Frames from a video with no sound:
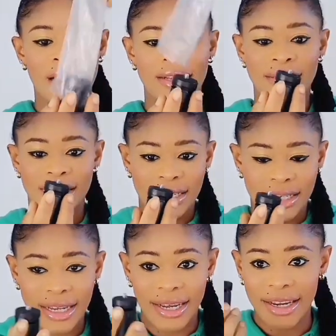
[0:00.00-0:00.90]
Let's
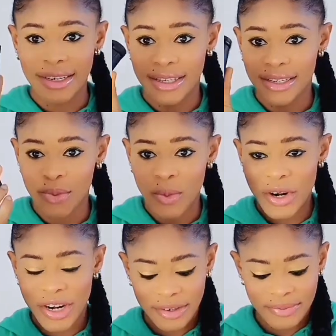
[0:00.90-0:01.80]
see that. This
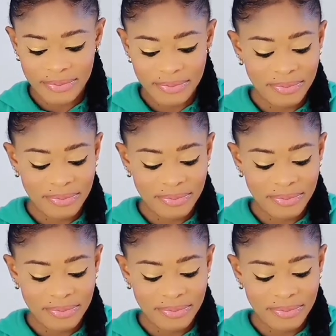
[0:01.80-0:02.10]
one.